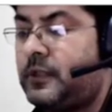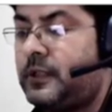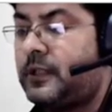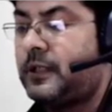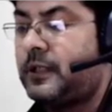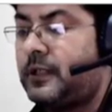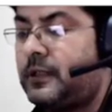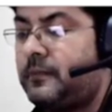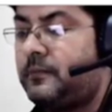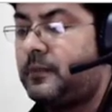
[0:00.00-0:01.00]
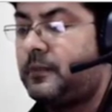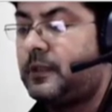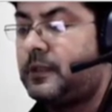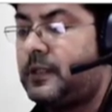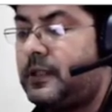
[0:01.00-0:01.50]
DK
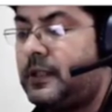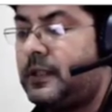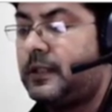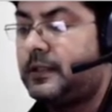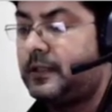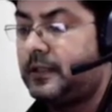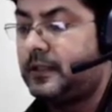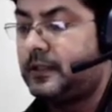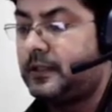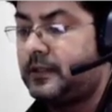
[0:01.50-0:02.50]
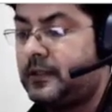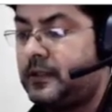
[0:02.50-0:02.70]
plus D as it is.